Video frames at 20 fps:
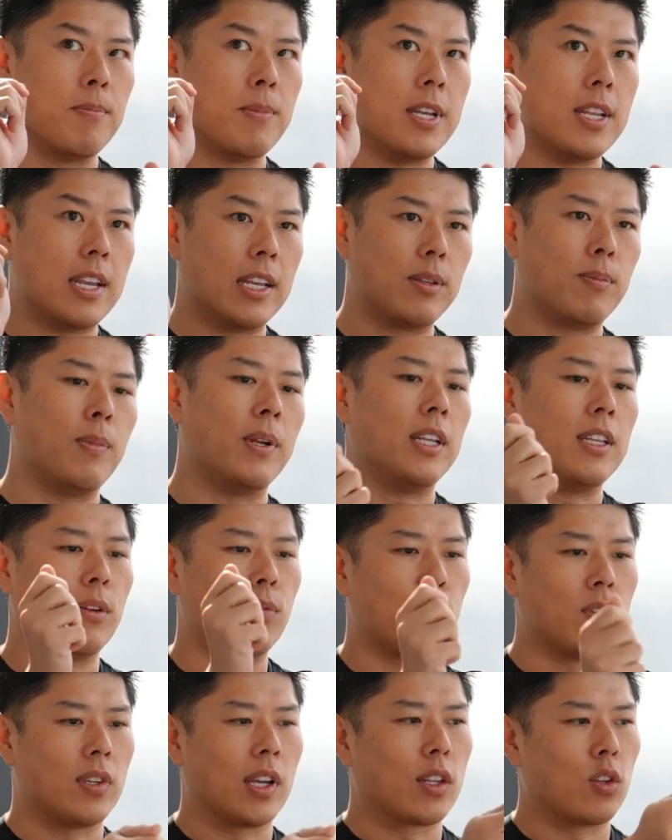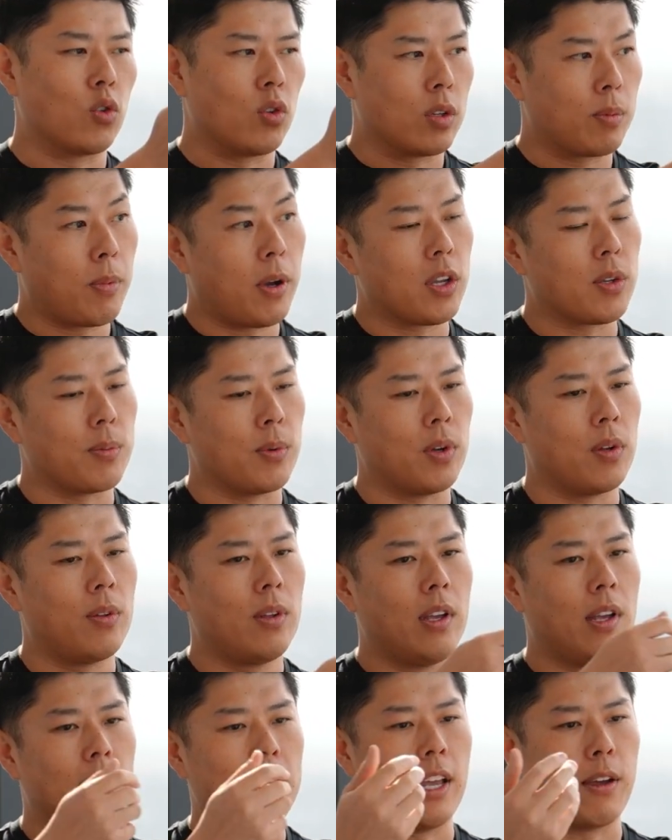in as many different sectors as possible.
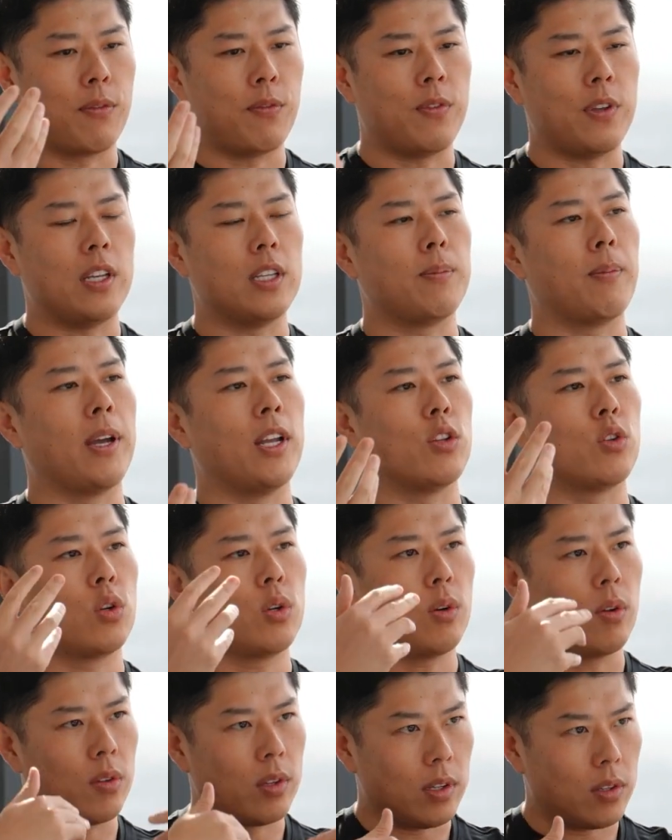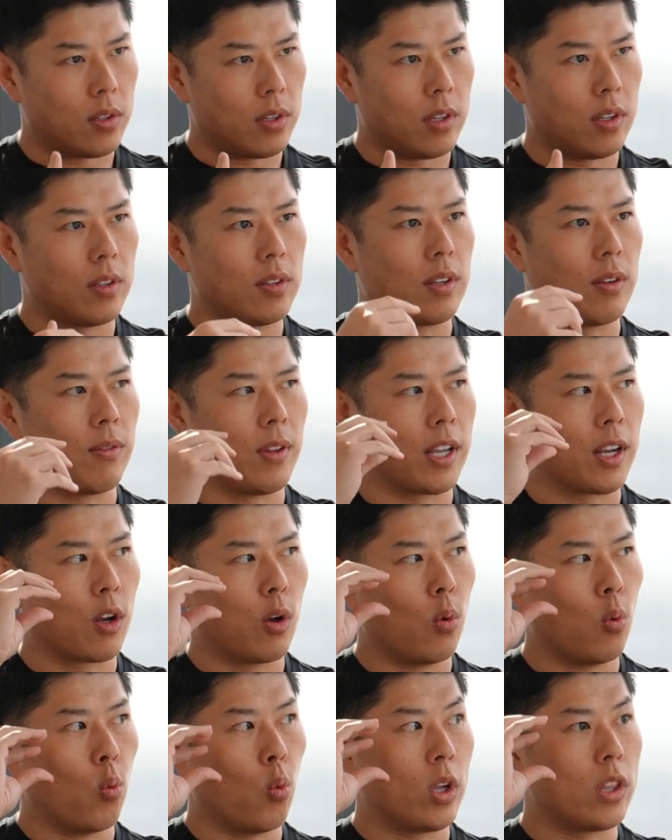That feeds my internal thesis of like
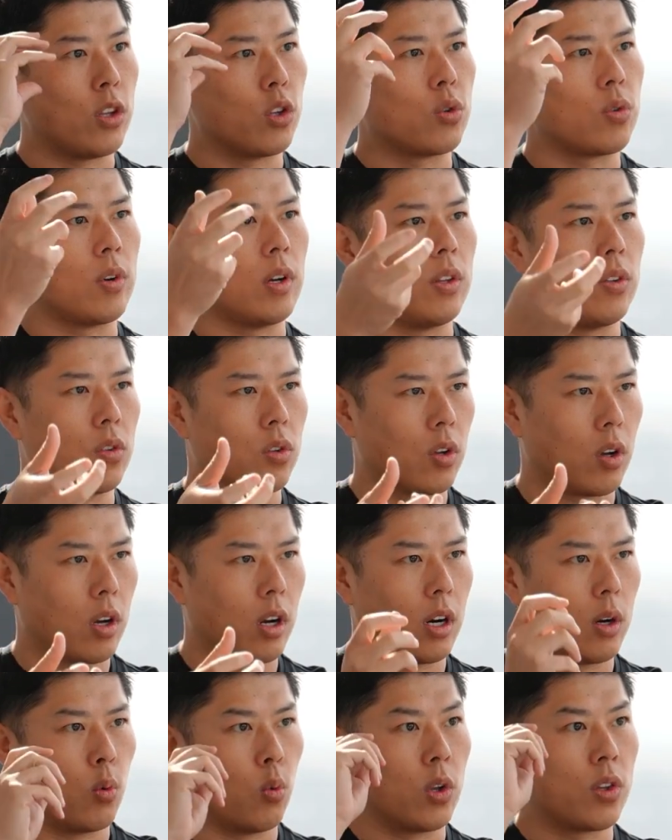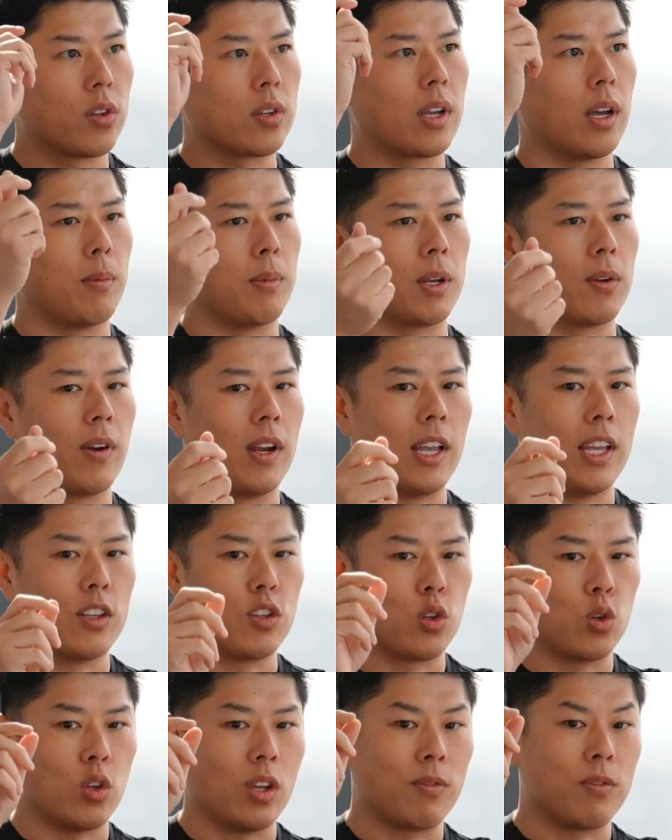what the trends are, what's coming, right? And
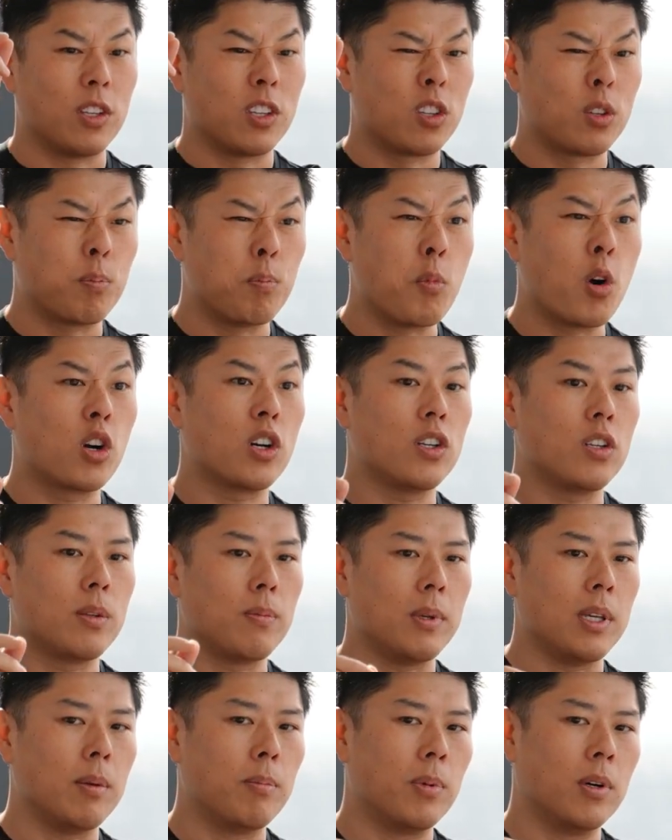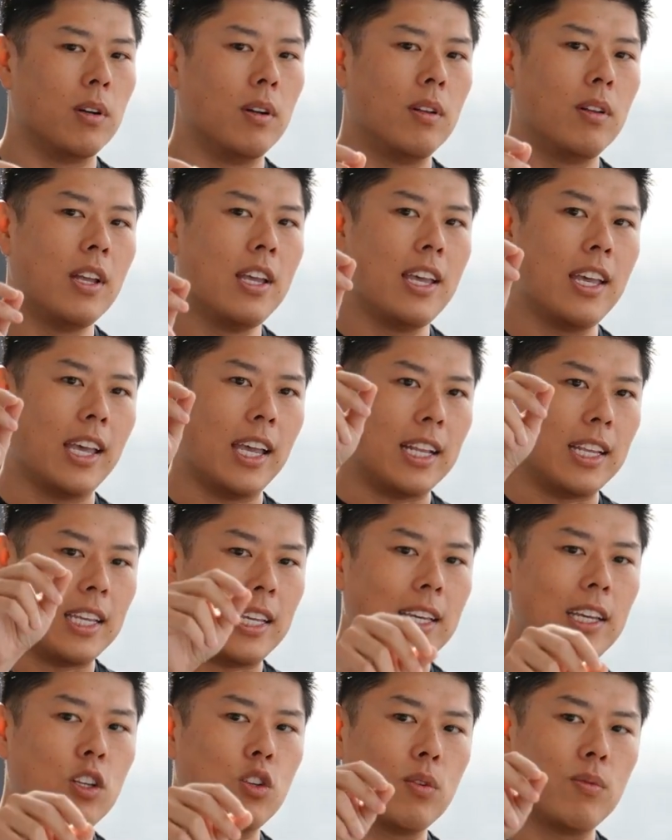so you have the smartest people in
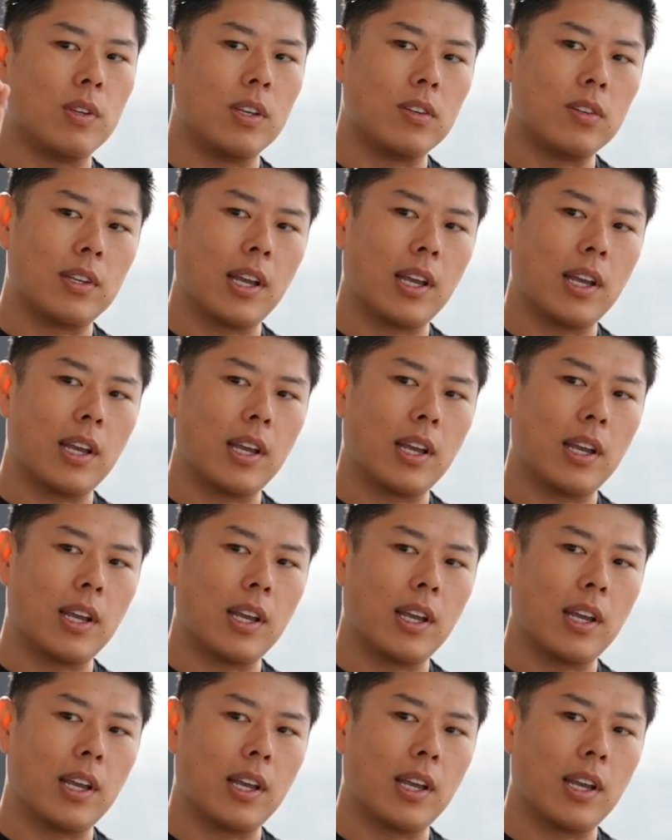each of these